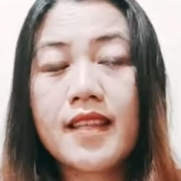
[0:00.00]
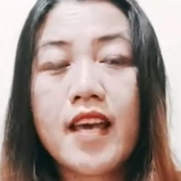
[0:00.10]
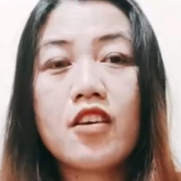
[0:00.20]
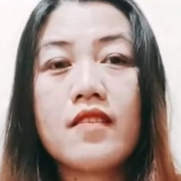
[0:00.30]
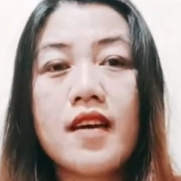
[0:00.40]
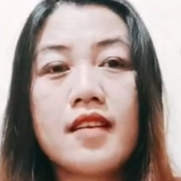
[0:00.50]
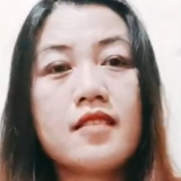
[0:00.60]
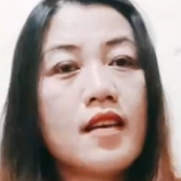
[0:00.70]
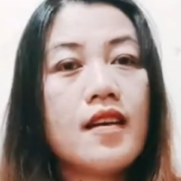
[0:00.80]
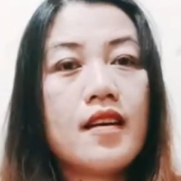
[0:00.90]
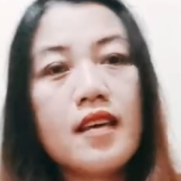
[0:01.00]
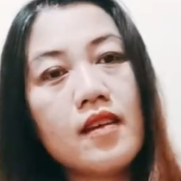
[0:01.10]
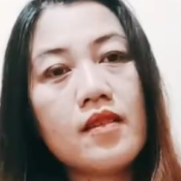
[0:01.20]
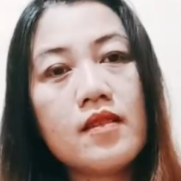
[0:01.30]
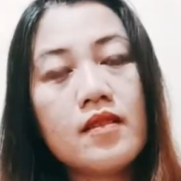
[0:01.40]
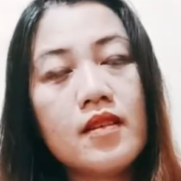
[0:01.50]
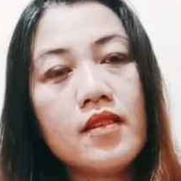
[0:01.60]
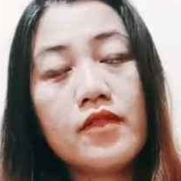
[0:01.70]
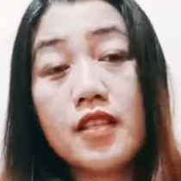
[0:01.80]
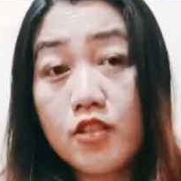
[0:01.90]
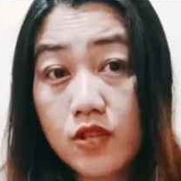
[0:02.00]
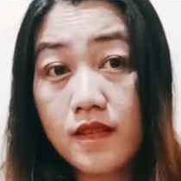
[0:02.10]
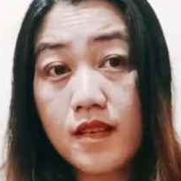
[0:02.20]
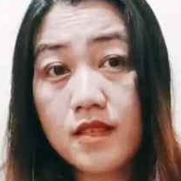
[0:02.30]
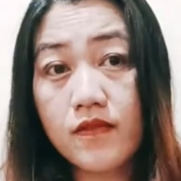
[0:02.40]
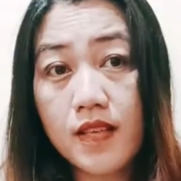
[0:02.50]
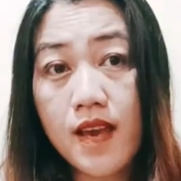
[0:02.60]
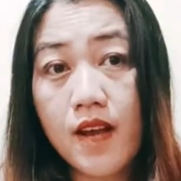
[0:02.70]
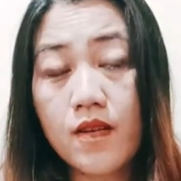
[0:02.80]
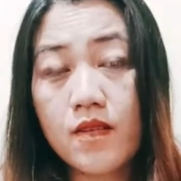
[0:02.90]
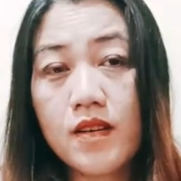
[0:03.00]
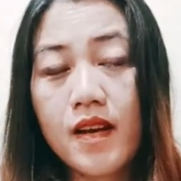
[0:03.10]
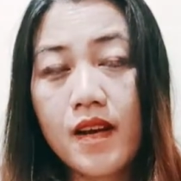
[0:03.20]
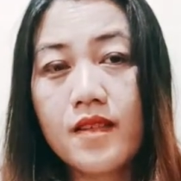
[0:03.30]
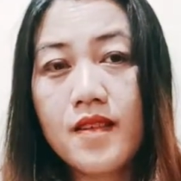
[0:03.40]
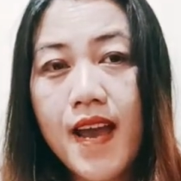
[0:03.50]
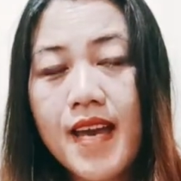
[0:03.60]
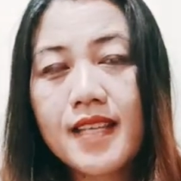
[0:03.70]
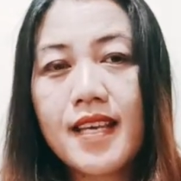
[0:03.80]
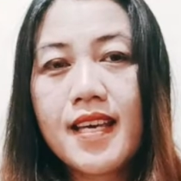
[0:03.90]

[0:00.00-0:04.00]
Thank you that you finished this video. All right.